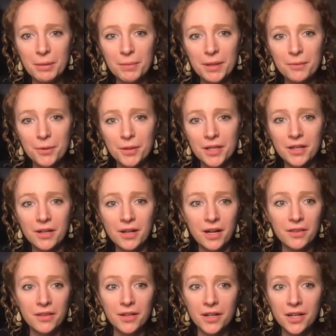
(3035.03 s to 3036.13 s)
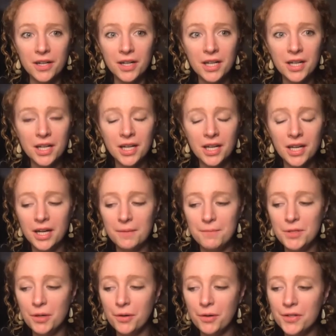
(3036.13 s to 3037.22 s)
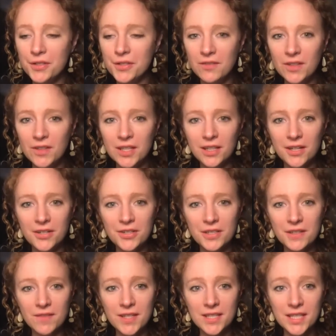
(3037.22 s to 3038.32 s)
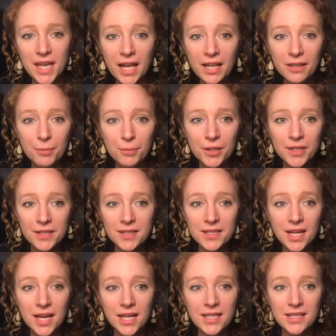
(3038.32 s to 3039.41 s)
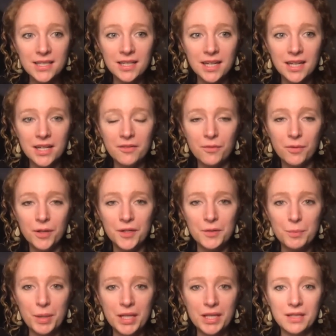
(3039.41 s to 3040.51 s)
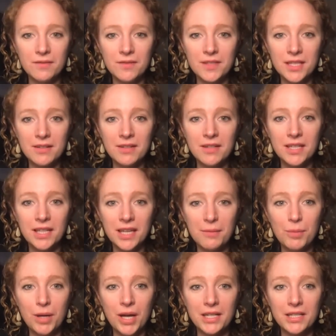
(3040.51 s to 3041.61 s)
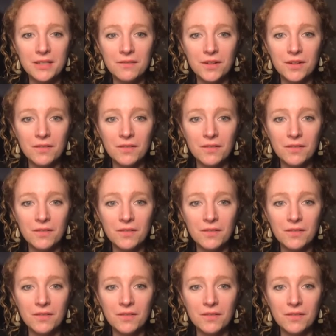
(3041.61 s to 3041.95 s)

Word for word: I mean, were there other um, donors giving collections of this caliber and size, and kind of what has been the resounding impact of,